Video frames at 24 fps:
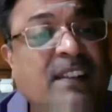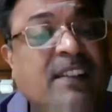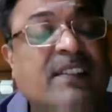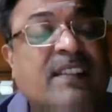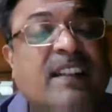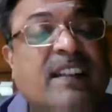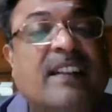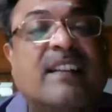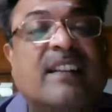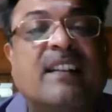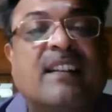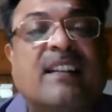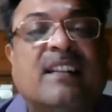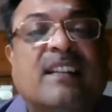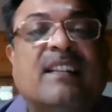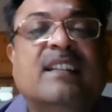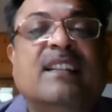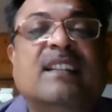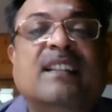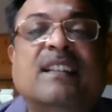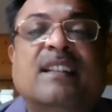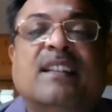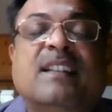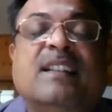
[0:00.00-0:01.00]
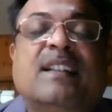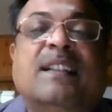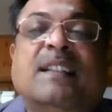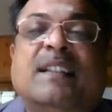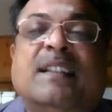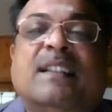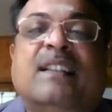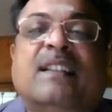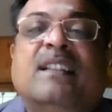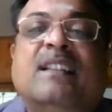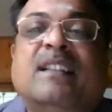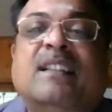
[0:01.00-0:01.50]
said,
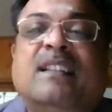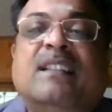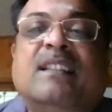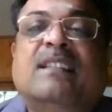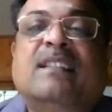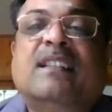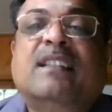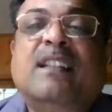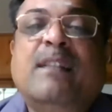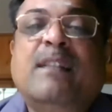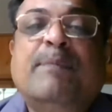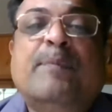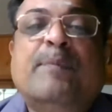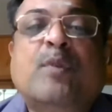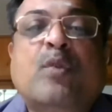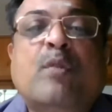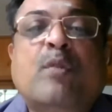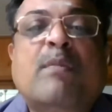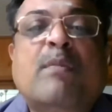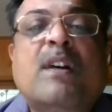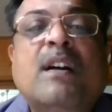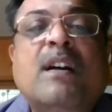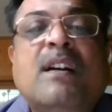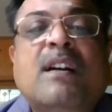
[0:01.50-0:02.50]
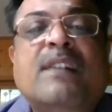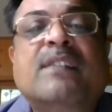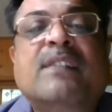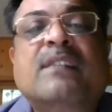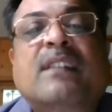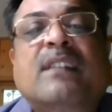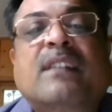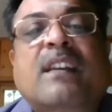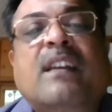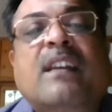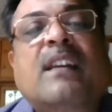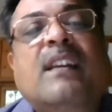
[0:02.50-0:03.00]
Dilip Kumar's
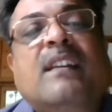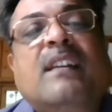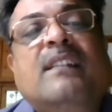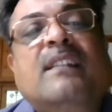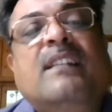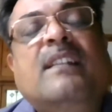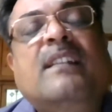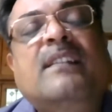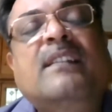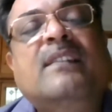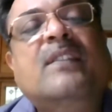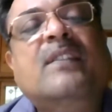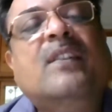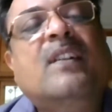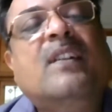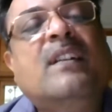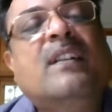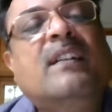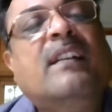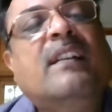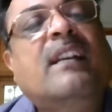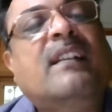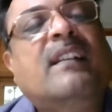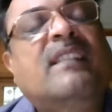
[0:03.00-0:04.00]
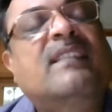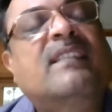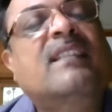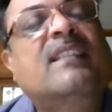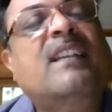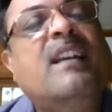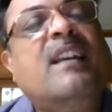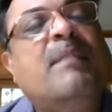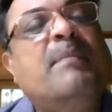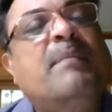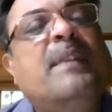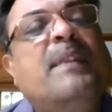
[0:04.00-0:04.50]
case has not
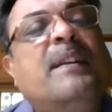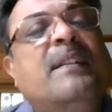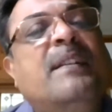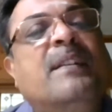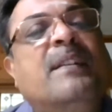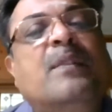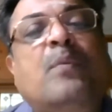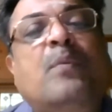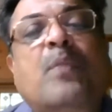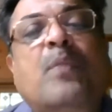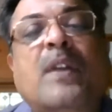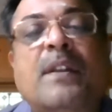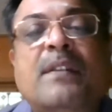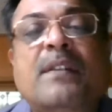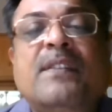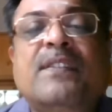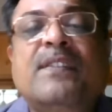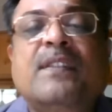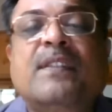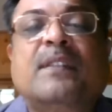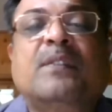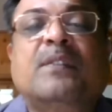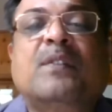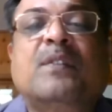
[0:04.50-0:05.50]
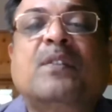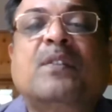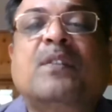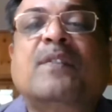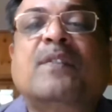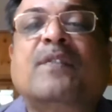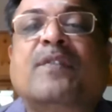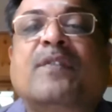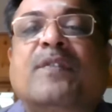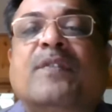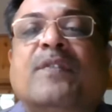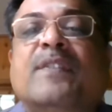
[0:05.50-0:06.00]
examined one set of
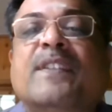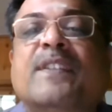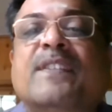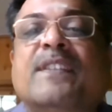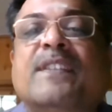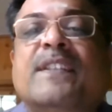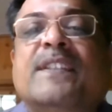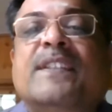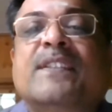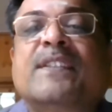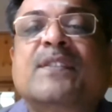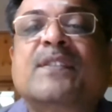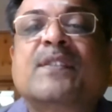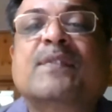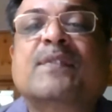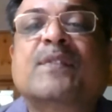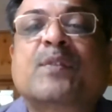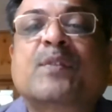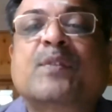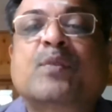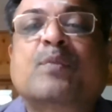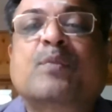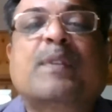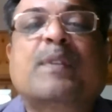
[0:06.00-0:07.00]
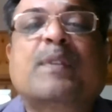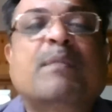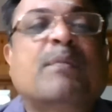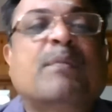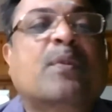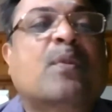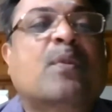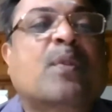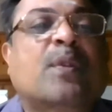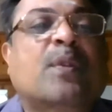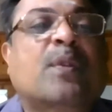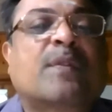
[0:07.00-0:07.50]
decisions of the Supreme
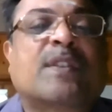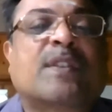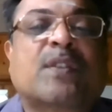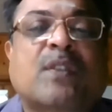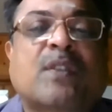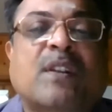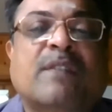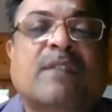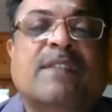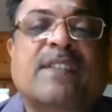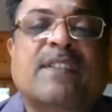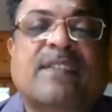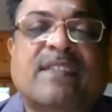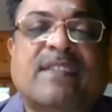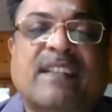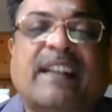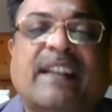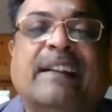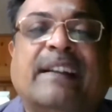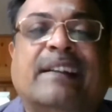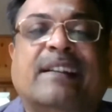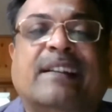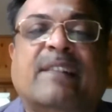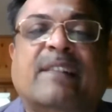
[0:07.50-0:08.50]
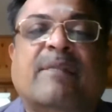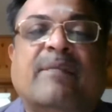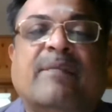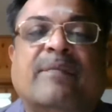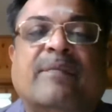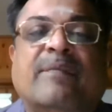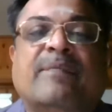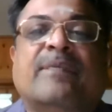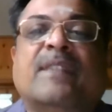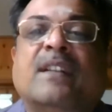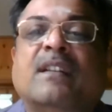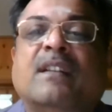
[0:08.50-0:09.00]
Court, which always said,
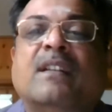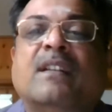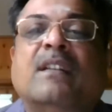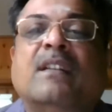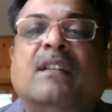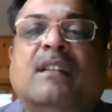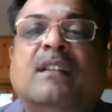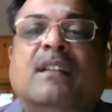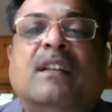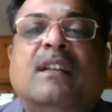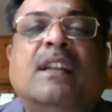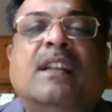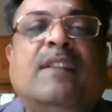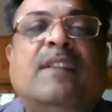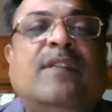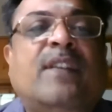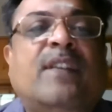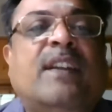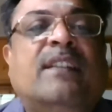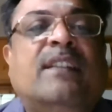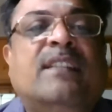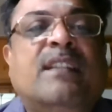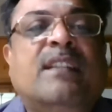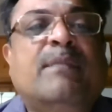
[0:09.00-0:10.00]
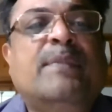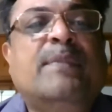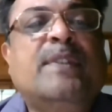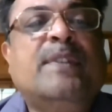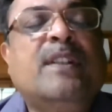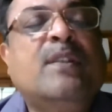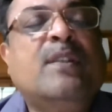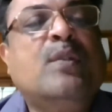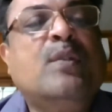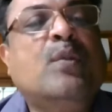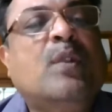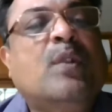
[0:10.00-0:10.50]
if
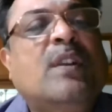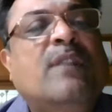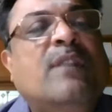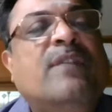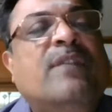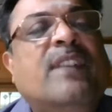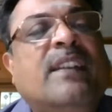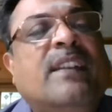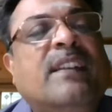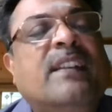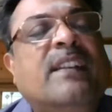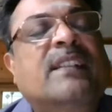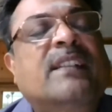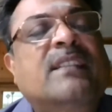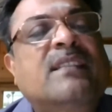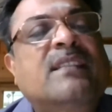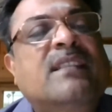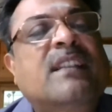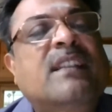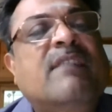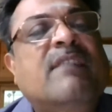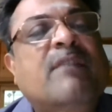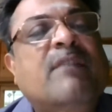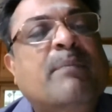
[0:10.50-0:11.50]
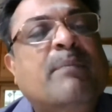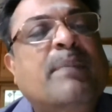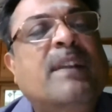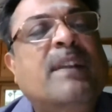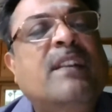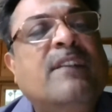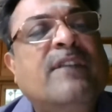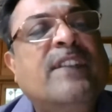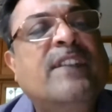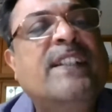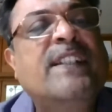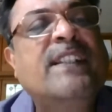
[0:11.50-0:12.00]
exemption notifications have a
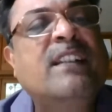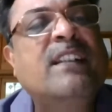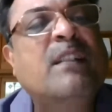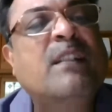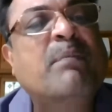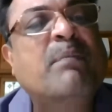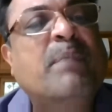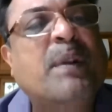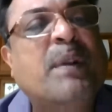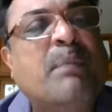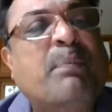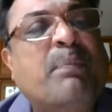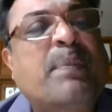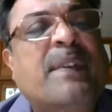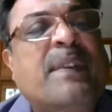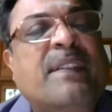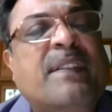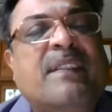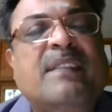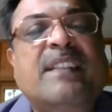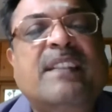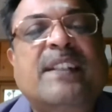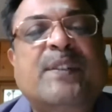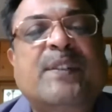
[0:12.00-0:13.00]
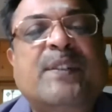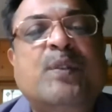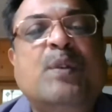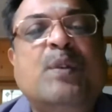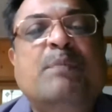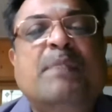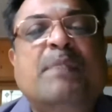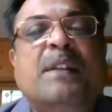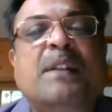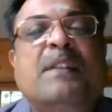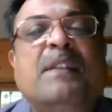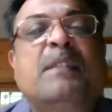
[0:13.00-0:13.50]
beneficial purpose, they should
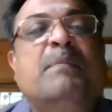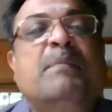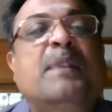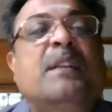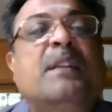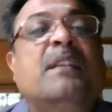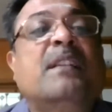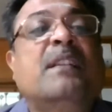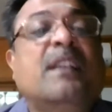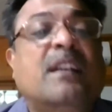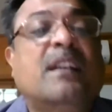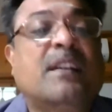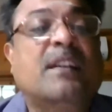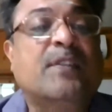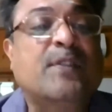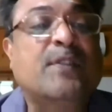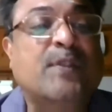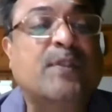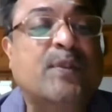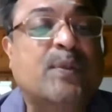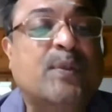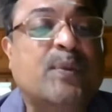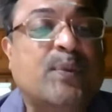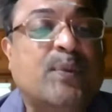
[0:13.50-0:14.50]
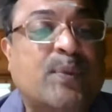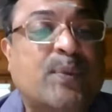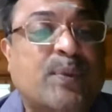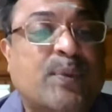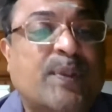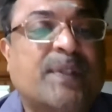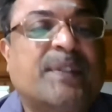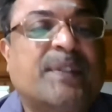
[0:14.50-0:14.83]
be liberally construed.